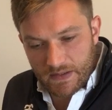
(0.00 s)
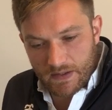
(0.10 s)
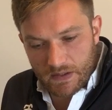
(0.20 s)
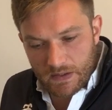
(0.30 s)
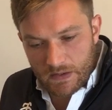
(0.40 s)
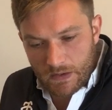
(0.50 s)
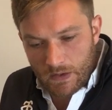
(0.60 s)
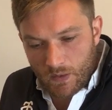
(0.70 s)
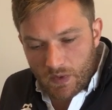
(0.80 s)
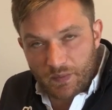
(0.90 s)
that
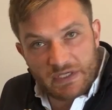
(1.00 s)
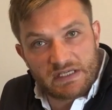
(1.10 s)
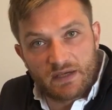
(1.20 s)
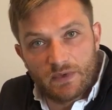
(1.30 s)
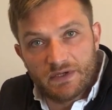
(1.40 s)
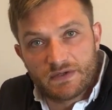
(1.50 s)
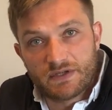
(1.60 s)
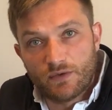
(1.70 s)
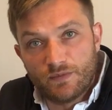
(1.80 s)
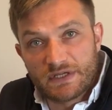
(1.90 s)
when we say we do
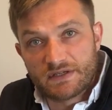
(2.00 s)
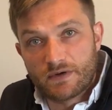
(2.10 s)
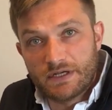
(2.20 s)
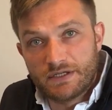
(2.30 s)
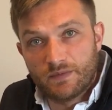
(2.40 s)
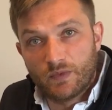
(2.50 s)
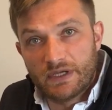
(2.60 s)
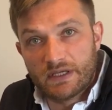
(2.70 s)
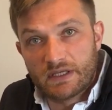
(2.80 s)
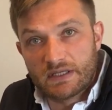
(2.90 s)
stone restoration,
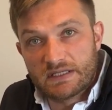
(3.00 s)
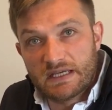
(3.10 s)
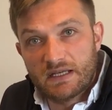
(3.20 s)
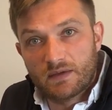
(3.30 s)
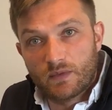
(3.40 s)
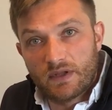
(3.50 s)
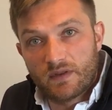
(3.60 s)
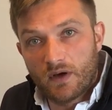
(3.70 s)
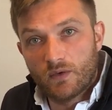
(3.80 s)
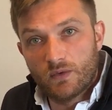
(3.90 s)
we're dealing with
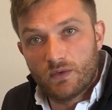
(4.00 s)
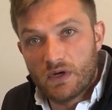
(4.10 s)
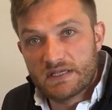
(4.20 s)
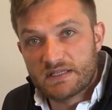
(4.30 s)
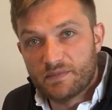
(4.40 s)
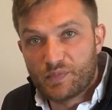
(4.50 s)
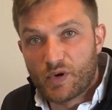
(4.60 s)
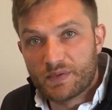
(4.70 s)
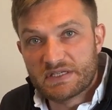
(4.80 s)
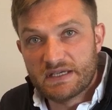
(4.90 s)
old listed
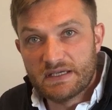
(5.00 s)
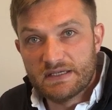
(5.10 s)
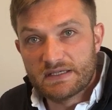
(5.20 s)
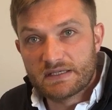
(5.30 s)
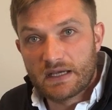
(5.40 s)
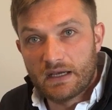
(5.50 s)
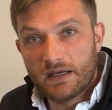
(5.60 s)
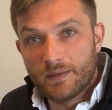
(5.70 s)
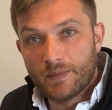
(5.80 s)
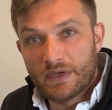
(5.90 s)
properties
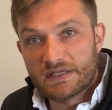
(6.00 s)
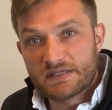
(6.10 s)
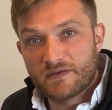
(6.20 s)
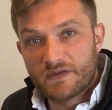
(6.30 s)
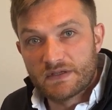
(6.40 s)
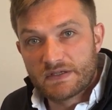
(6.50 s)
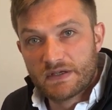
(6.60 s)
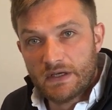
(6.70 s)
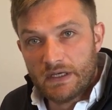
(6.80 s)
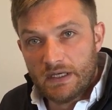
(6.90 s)
and stuff that's
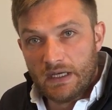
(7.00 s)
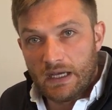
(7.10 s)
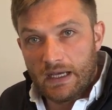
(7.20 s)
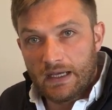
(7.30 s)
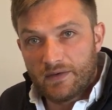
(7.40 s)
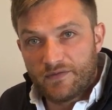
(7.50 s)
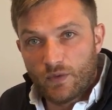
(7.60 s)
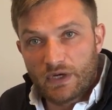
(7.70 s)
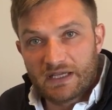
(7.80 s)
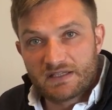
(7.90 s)

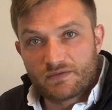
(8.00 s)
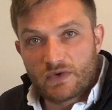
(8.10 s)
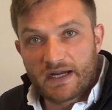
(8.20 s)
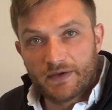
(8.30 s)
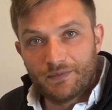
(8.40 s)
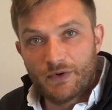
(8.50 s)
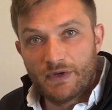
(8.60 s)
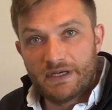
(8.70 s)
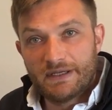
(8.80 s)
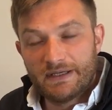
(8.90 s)
falling into rack and
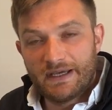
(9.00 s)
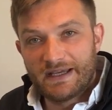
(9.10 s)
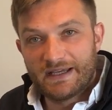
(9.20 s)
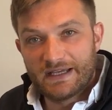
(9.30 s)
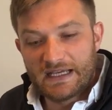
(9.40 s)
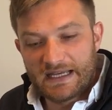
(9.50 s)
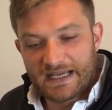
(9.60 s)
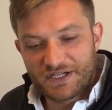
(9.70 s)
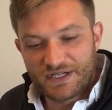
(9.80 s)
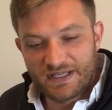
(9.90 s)
ruin. And
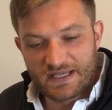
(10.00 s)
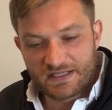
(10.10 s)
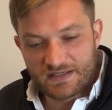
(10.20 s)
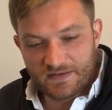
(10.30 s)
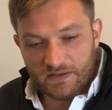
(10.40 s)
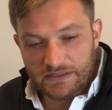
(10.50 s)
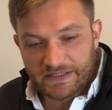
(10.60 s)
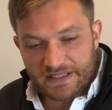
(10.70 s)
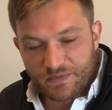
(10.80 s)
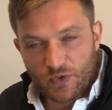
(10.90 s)
actually that's,
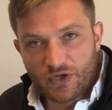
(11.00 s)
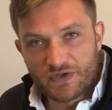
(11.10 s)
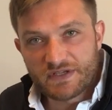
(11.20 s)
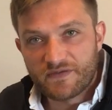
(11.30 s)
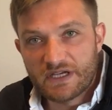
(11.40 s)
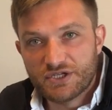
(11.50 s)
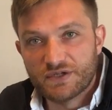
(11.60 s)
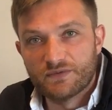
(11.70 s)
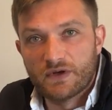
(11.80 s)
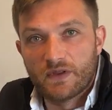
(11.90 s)
that's more
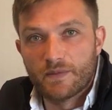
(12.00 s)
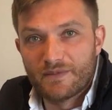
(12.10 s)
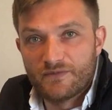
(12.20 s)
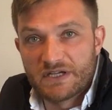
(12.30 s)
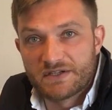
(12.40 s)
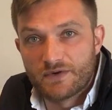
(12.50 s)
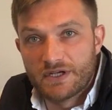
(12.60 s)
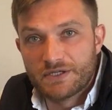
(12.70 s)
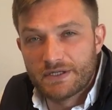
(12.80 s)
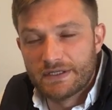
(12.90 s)
conservation rather than
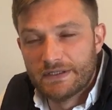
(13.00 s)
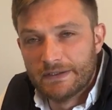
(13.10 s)
restoration.